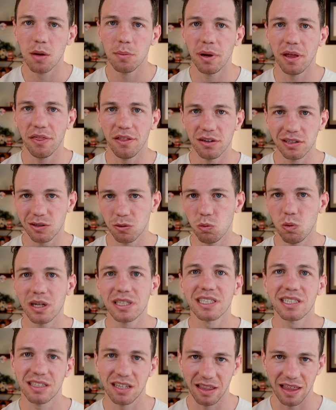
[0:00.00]
But there's a
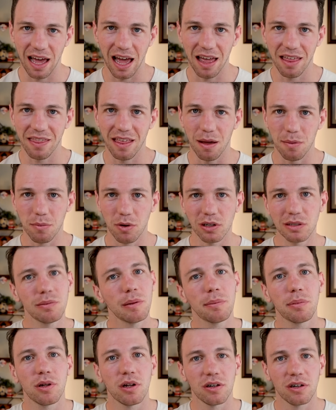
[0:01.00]
risk to that most
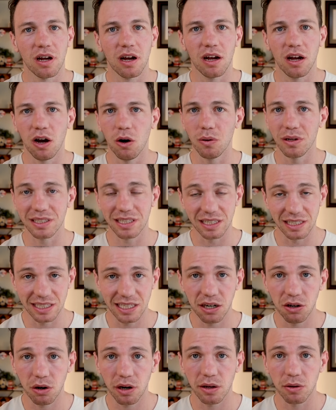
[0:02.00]
people are not always
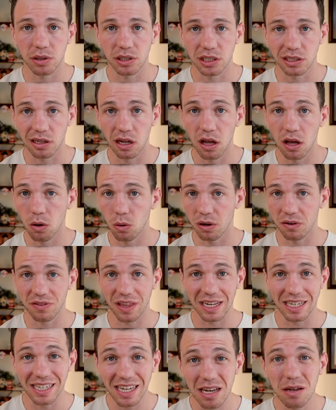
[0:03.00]
considering, which is what if
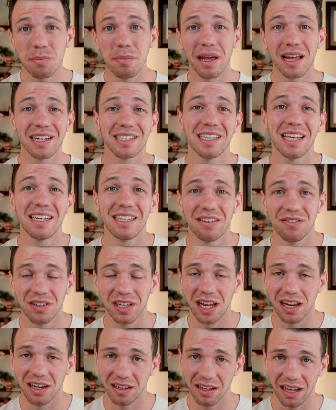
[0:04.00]
they didn't pay us that
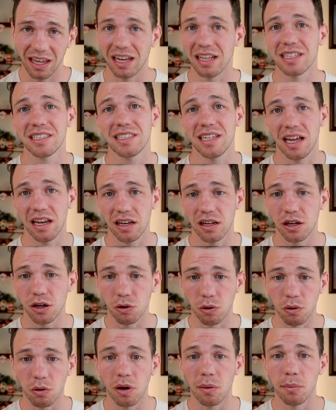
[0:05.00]
dividend and instead
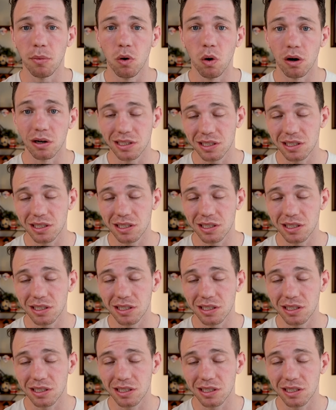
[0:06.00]
grew it more?